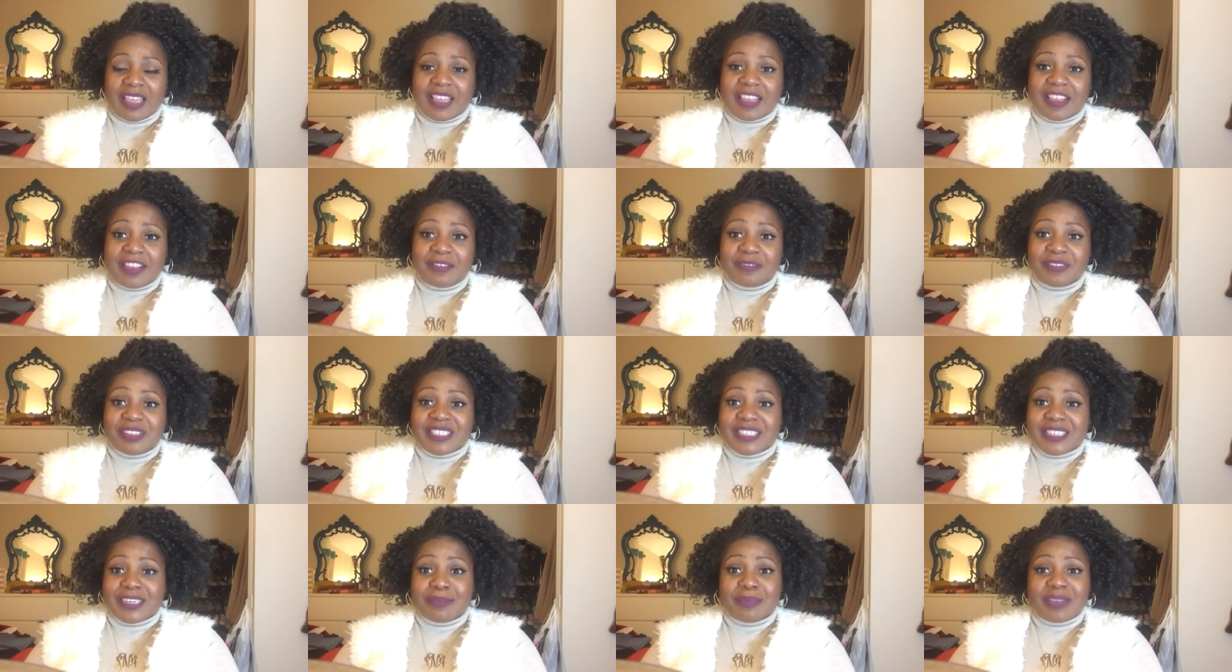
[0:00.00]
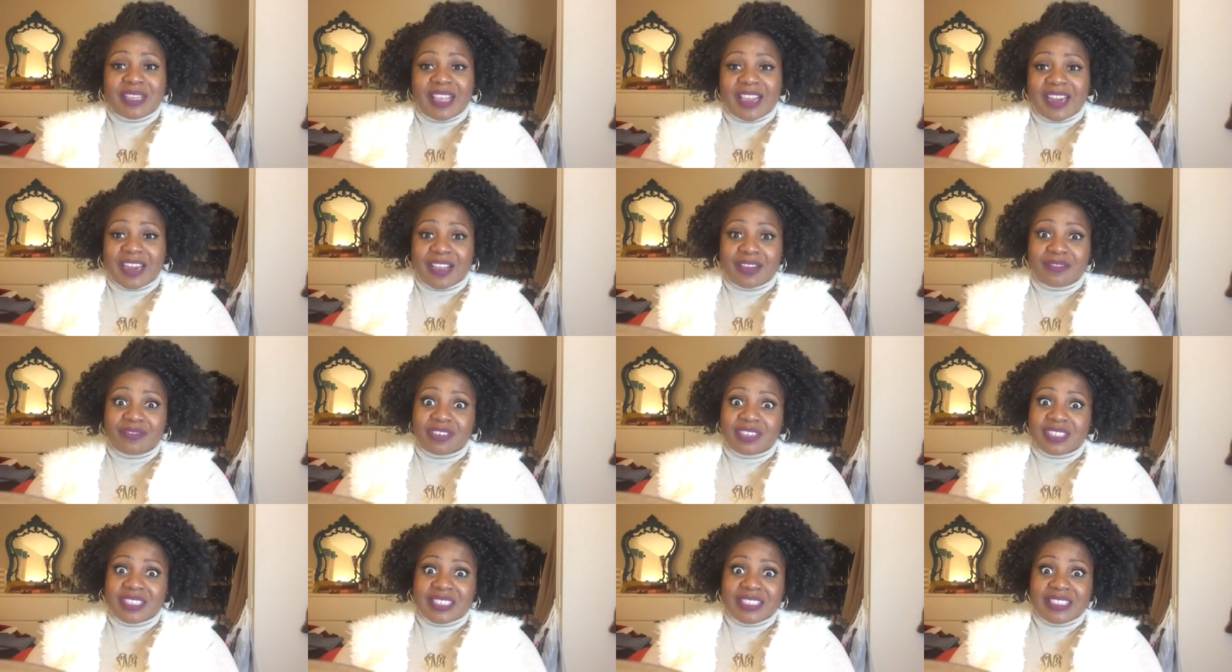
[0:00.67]
it was in the beginning
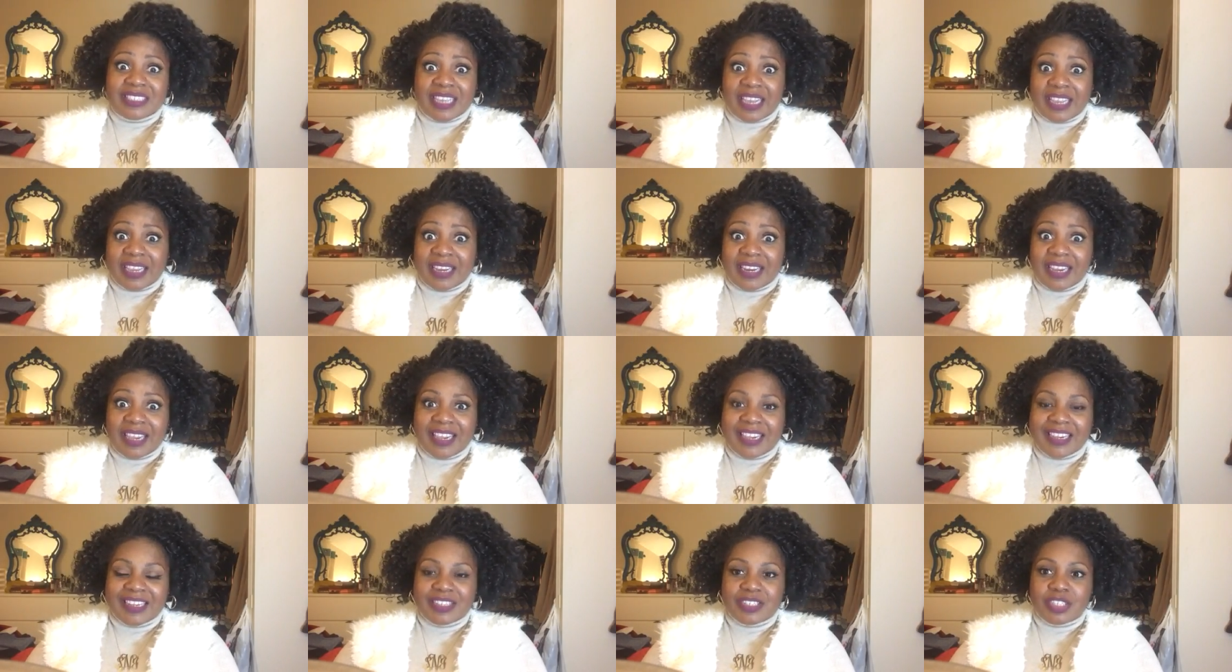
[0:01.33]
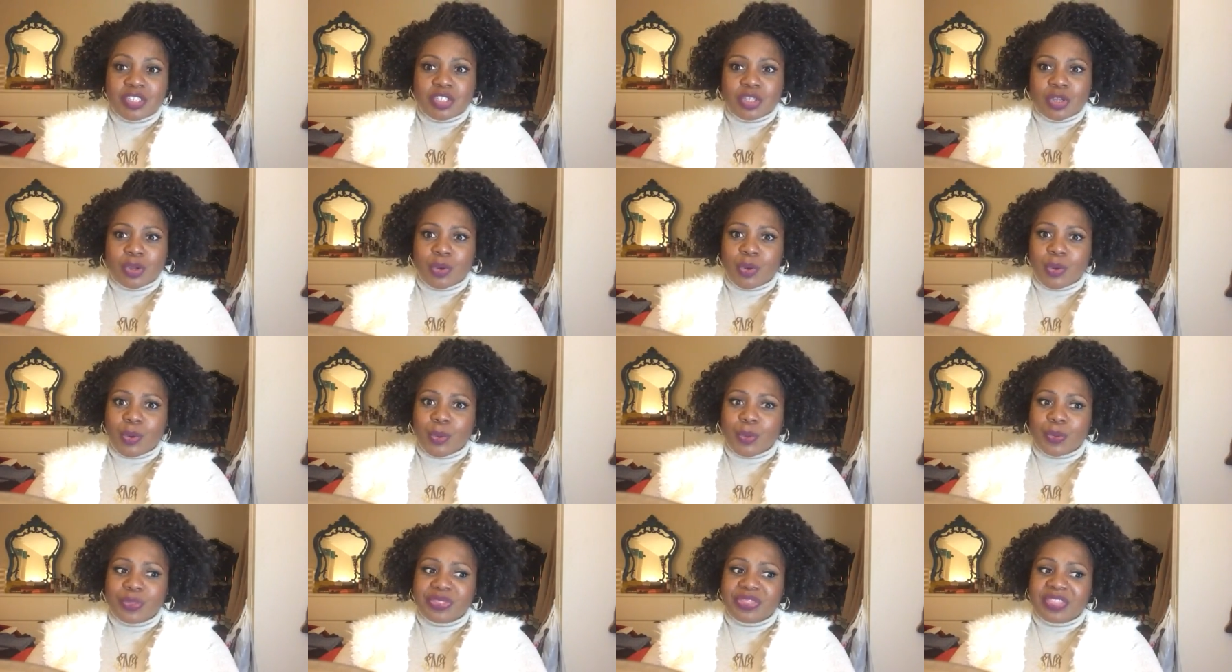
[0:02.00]
of us dating
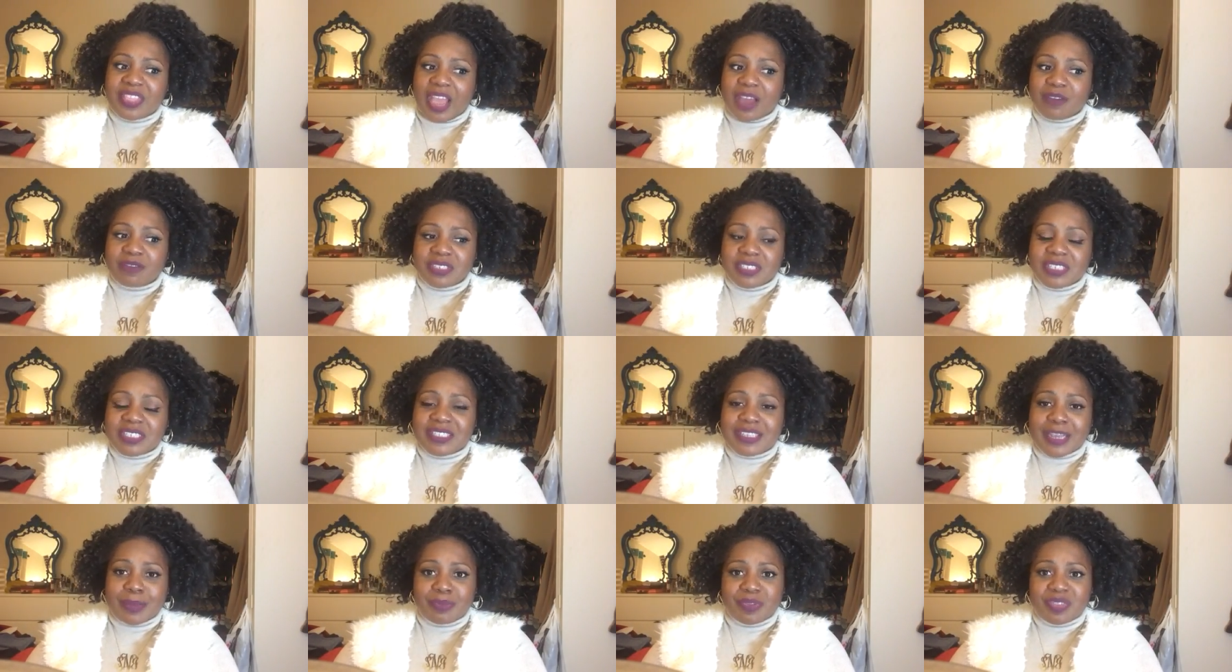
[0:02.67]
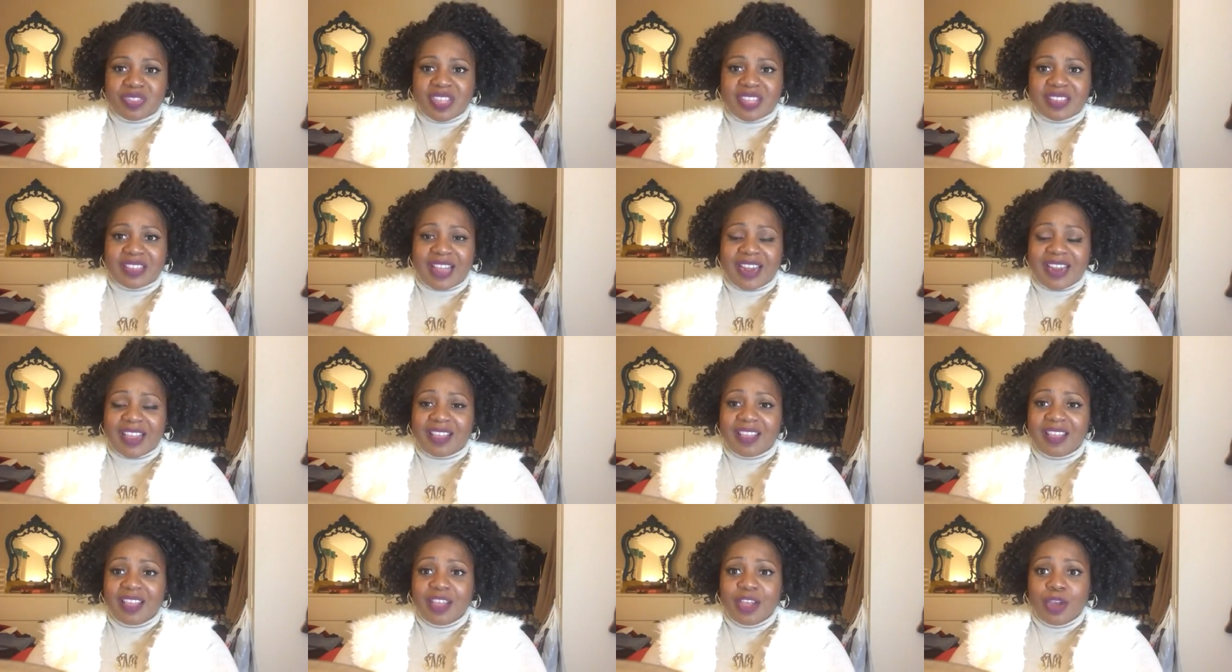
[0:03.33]
so that was the type of thing that
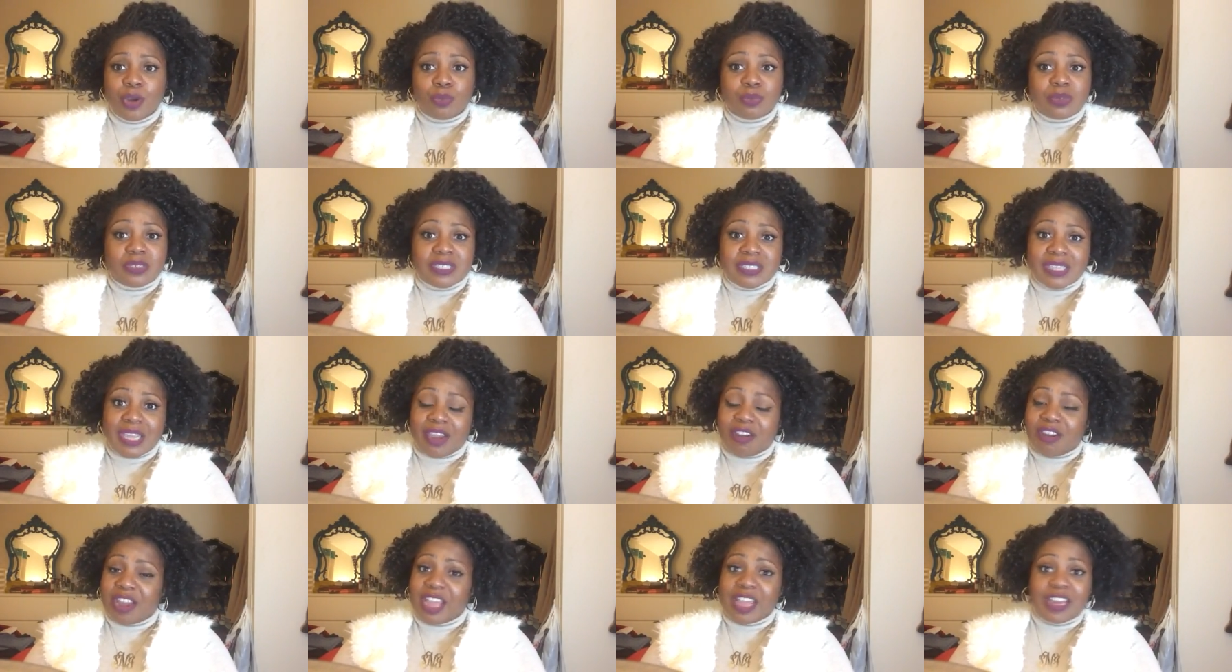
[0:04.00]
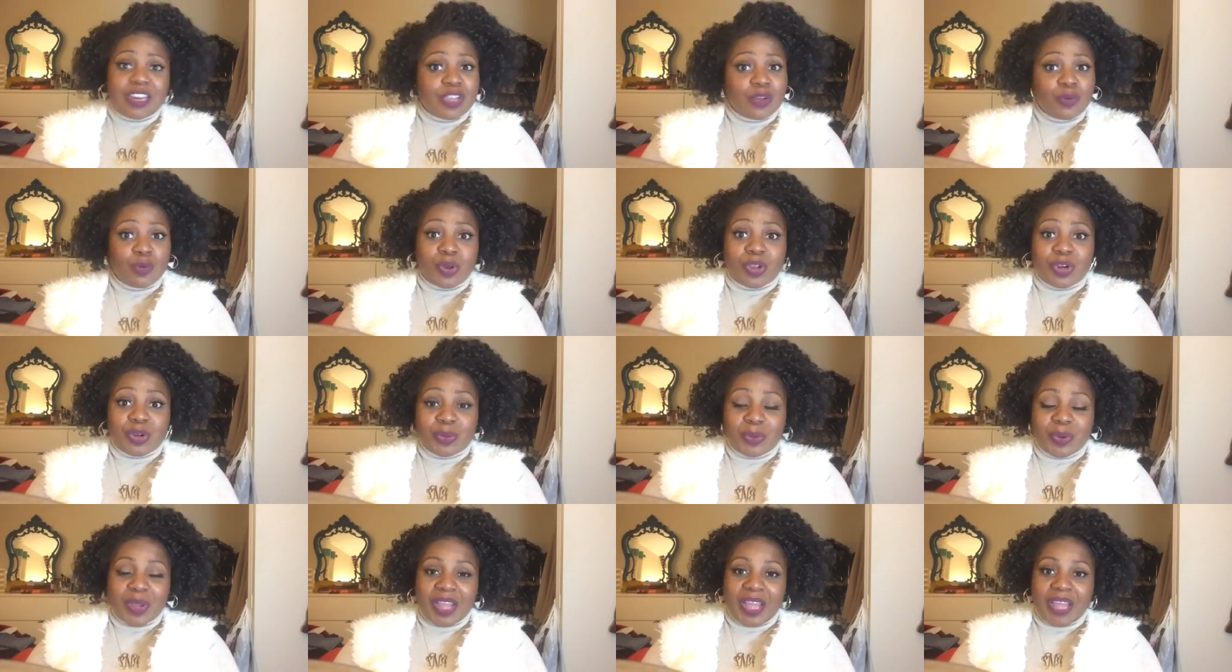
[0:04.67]
would scare
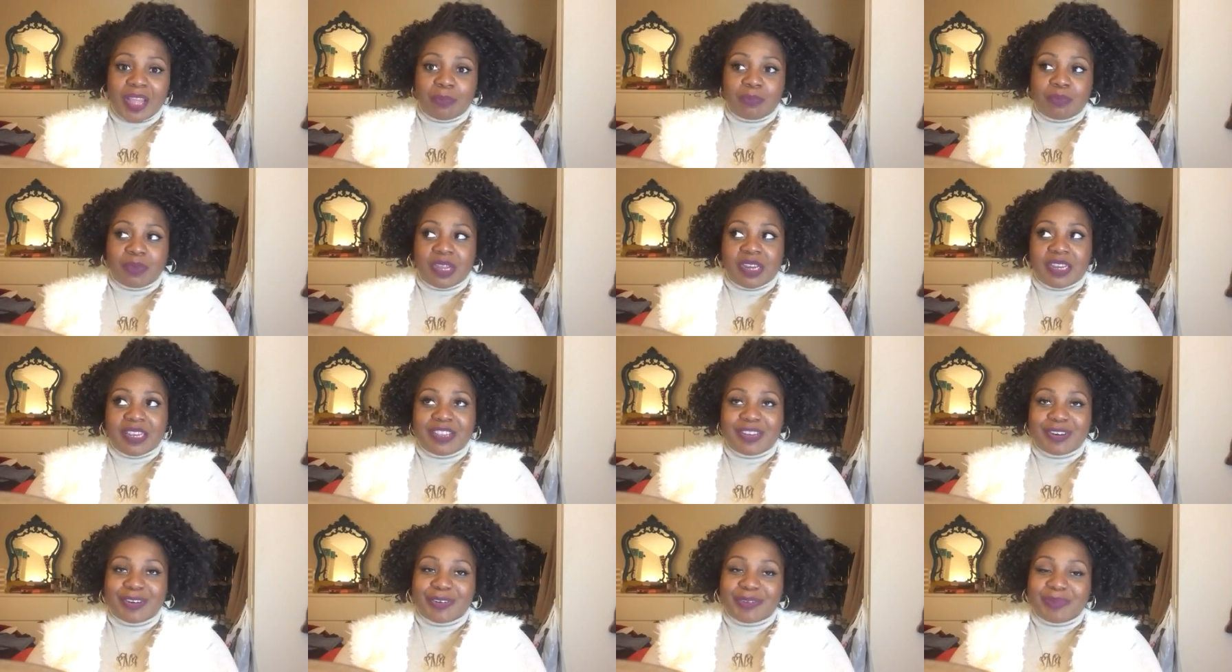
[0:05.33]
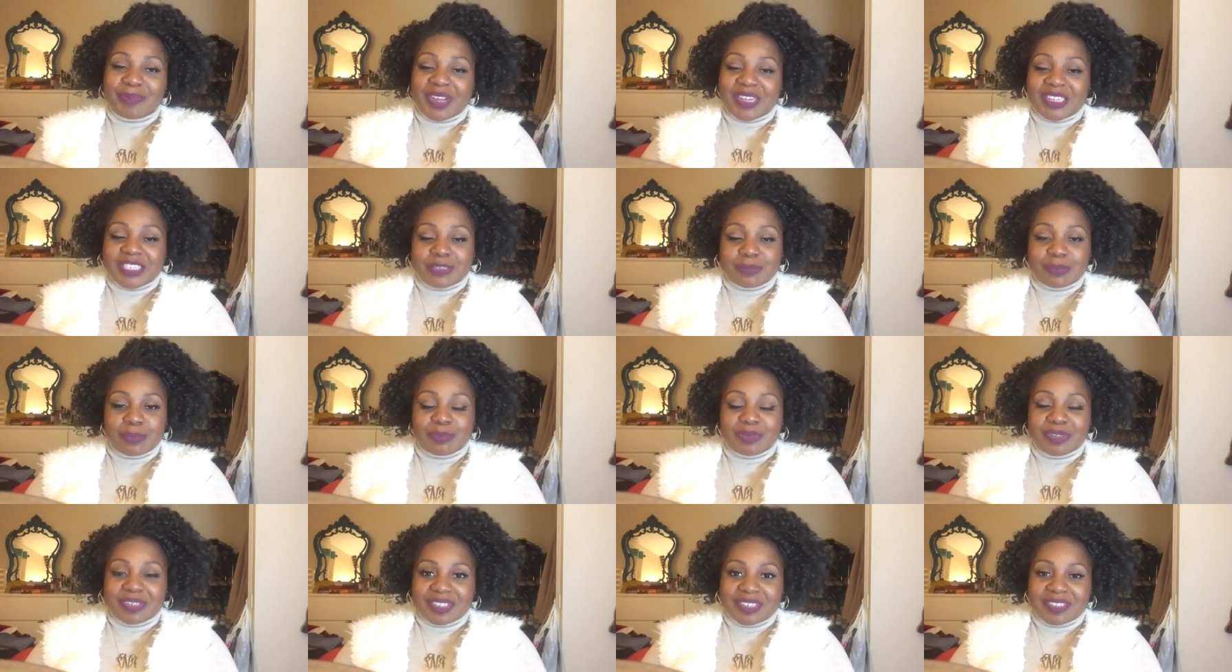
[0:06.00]
anyone away but you know my
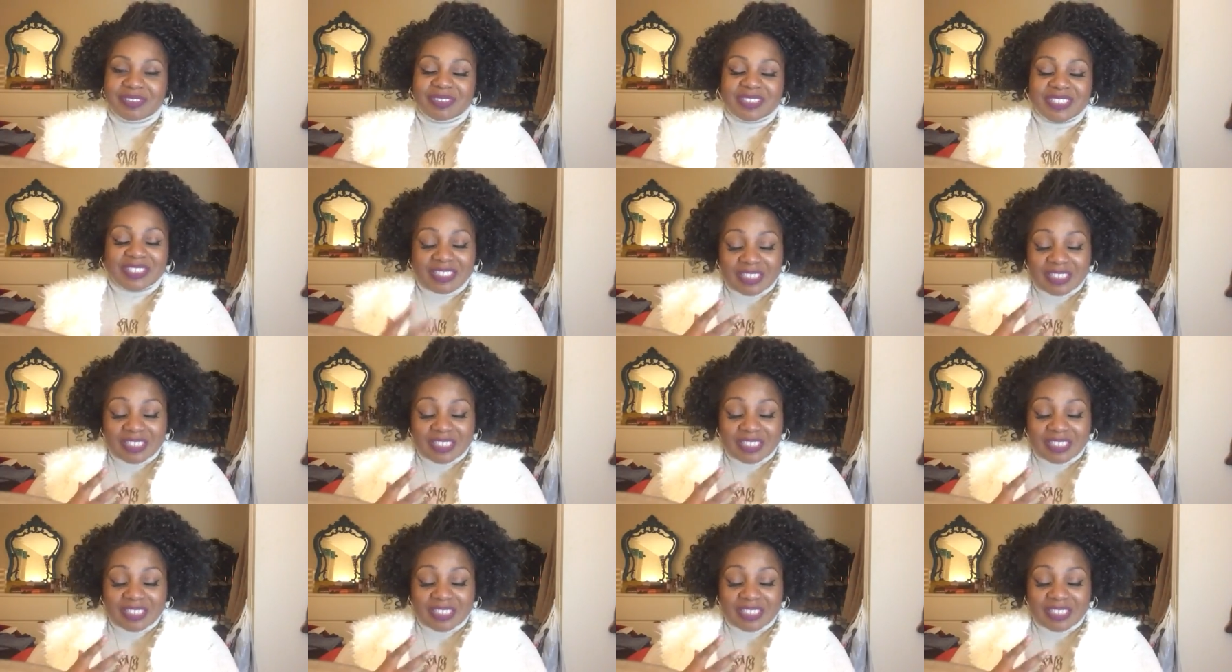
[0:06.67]
husband pulled,